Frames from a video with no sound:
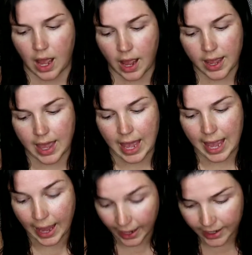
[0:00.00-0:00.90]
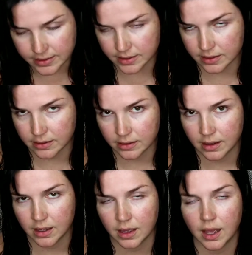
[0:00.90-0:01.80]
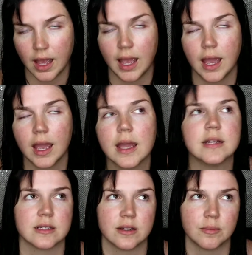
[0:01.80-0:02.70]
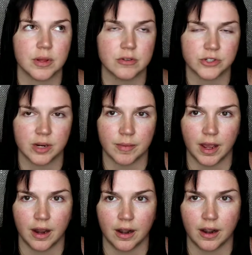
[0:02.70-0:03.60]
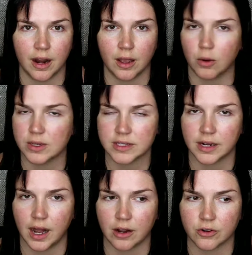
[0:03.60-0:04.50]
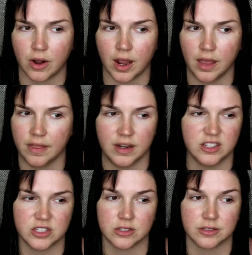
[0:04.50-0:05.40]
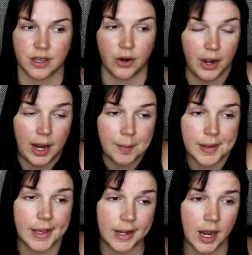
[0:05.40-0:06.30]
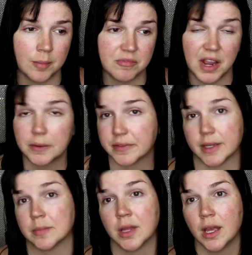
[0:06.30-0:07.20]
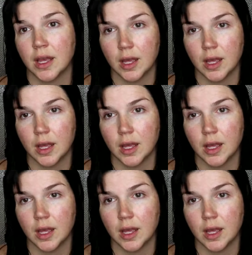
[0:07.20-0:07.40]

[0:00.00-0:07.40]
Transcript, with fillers: I hate, hate blow drying my hair. I always let it air dry and then it just looks like crap and I'm fine with it.